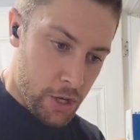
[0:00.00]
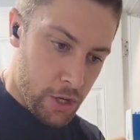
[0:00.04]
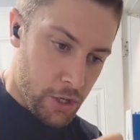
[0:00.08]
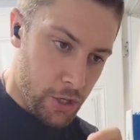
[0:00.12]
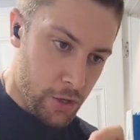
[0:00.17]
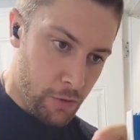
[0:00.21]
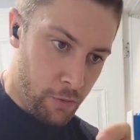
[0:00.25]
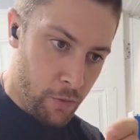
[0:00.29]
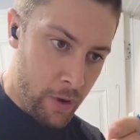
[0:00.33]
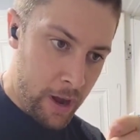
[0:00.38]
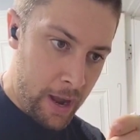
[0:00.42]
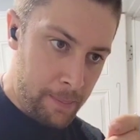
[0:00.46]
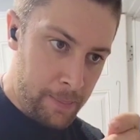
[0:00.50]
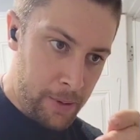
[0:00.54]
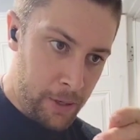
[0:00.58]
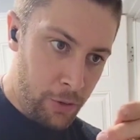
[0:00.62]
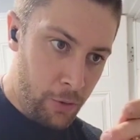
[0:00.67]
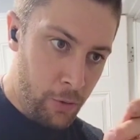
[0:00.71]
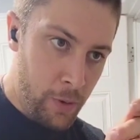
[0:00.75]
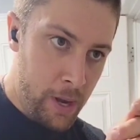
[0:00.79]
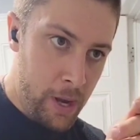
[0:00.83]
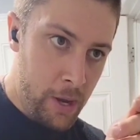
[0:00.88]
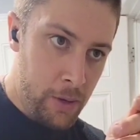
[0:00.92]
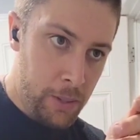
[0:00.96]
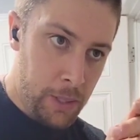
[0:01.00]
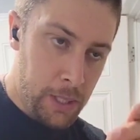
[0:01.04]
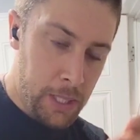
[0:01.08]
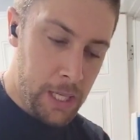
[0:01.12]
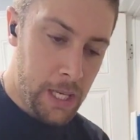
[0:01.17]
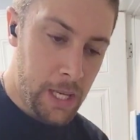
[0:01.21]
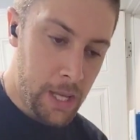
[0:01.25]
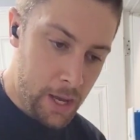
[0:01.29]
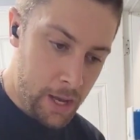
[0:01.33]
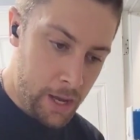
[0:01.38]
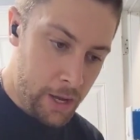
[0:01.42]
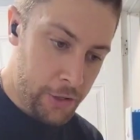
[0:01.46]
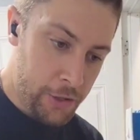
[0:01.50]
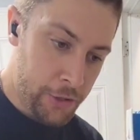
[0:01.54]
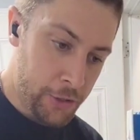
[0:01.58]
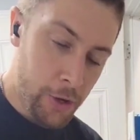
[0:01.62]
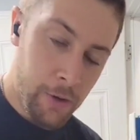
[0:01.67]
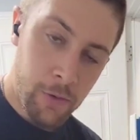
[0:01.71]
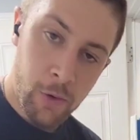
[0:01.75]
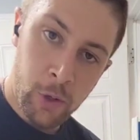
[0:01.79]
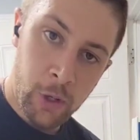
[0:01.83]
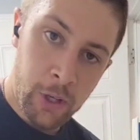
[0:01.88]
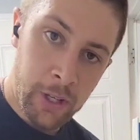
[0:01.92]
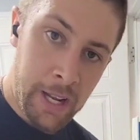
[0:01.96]
You wrap it around the uh,
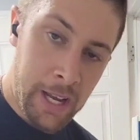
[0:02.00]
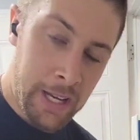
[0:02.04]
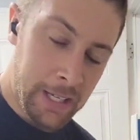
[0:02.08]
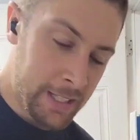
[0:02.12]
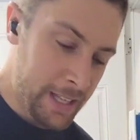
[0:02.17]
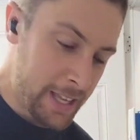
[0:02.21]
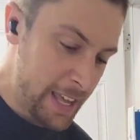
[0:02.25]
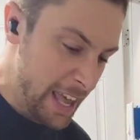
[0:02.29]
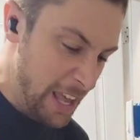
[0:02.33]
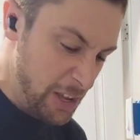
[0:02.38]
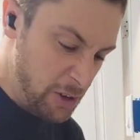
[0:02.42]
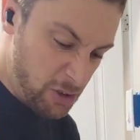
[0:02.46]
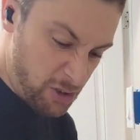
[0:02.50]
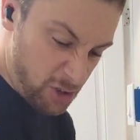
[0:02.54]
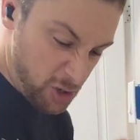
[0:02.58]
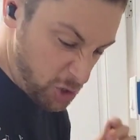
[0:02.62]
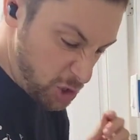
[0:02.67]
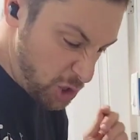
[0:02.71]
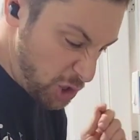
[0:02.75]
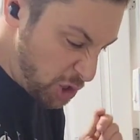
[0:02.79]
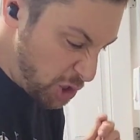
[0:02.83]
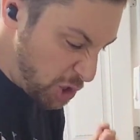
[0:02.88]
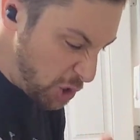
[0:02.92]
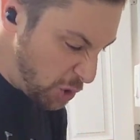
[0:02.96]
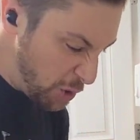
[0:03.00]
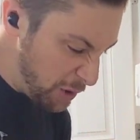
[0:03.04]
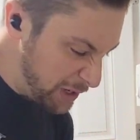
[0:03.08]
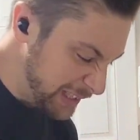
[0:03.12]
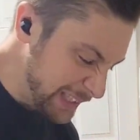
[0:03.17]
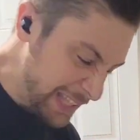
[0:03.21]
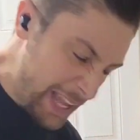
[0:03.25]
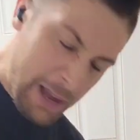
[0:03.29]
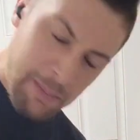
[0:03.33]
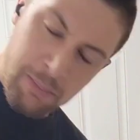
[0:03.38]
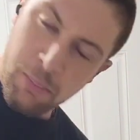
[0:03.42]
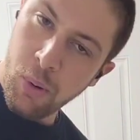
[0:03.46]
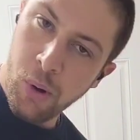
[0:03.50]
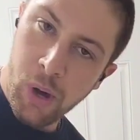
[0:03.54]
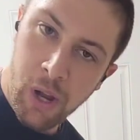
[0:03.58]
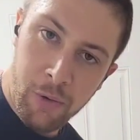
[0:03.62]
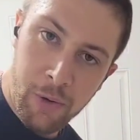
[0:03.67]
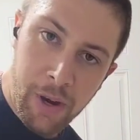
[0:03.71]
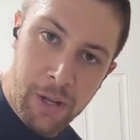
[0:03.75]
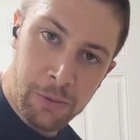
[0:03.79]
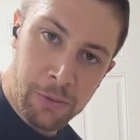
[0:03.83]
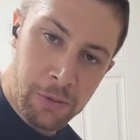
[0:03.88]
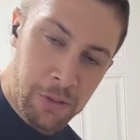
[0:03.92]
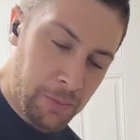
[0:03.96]
servo connector and you just yoink that boy
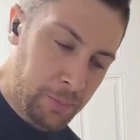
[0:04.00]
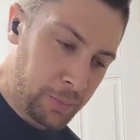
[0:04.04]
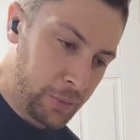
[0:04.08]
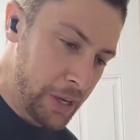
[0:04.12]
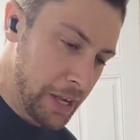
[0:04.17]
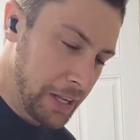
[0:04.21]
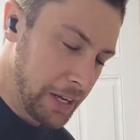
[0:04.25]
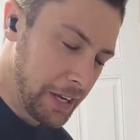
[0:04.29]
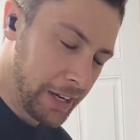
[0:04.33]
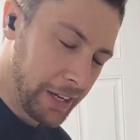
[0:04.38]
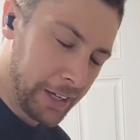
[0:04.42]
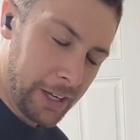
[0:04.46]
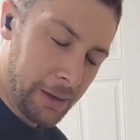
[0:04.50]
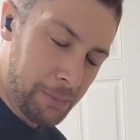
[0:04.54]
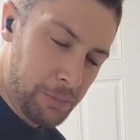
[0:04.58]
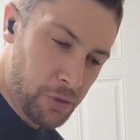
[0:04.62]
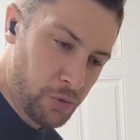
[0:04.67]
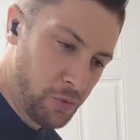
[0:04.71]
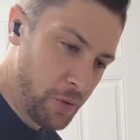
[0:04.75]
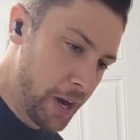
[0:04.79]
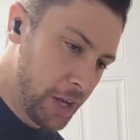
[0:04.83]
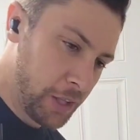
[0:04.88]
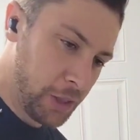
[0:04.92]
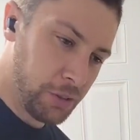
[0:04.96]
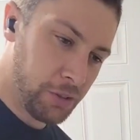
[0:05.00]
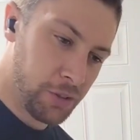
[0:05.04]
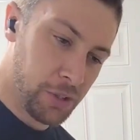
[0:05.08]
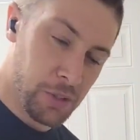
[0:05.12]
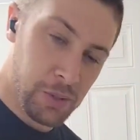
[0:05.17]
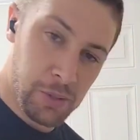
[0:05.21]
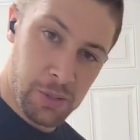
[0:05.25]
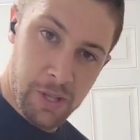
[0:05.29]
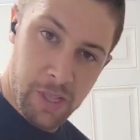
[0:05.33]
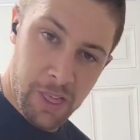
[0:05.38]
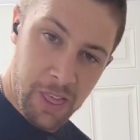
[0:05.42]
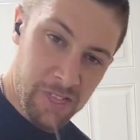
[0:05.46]
right through the plane and it comes right through.